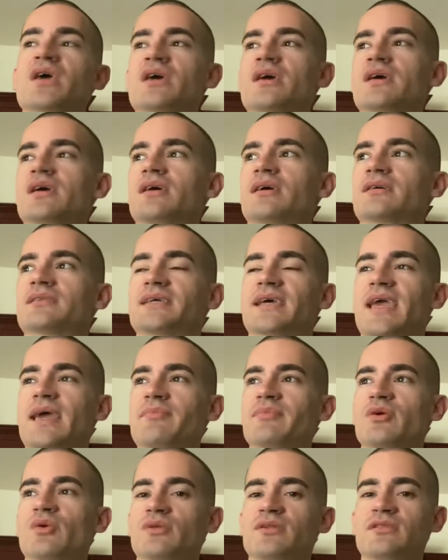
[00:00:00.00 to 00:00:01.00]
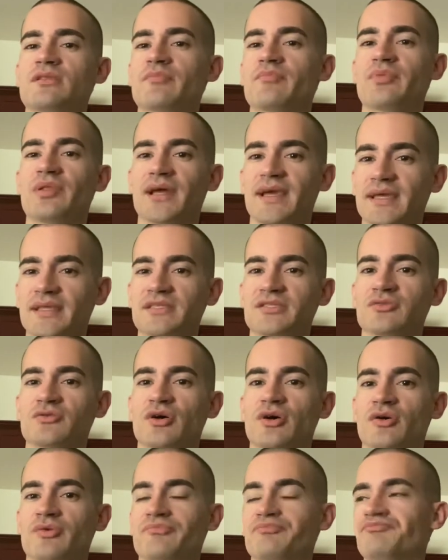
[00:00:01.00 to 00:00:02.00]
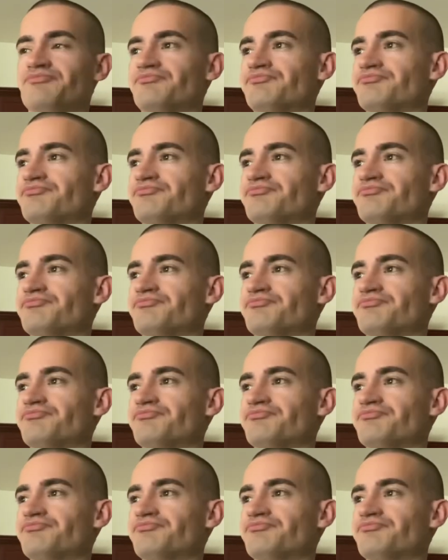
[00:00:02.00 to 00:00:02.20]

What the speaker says: Because I can't be going on them planes, you know.